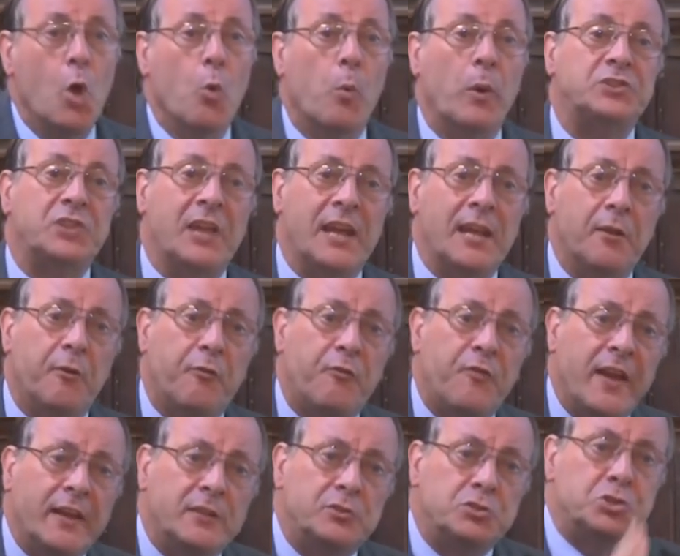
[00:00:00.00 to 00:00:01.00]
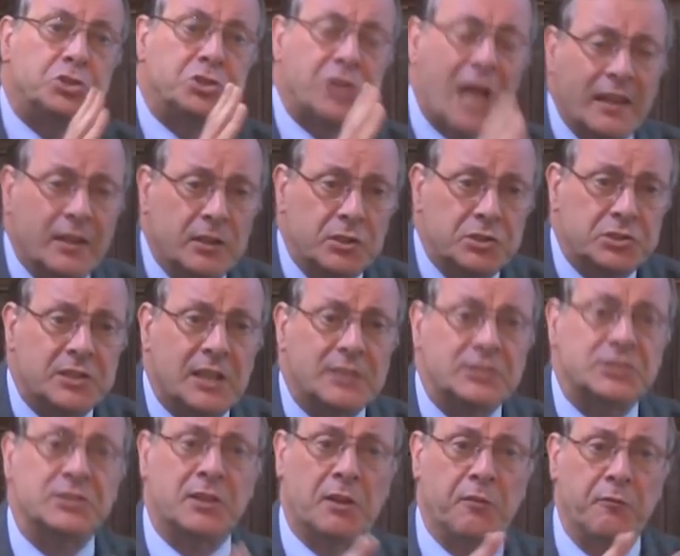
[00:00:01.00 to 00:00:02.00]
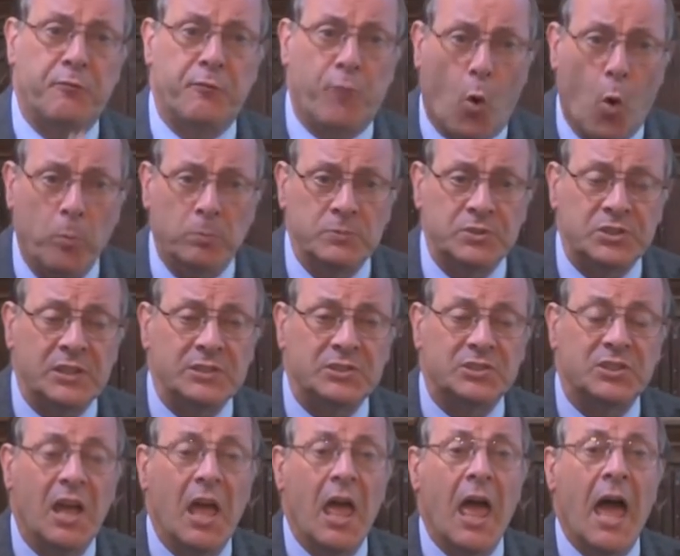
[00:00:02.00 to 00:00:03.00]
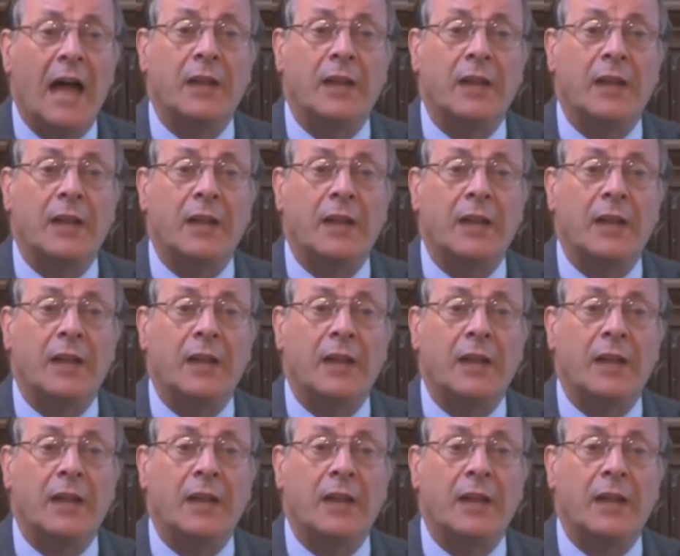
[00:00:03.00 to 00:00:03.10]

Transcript: which in effect challenges us and informs us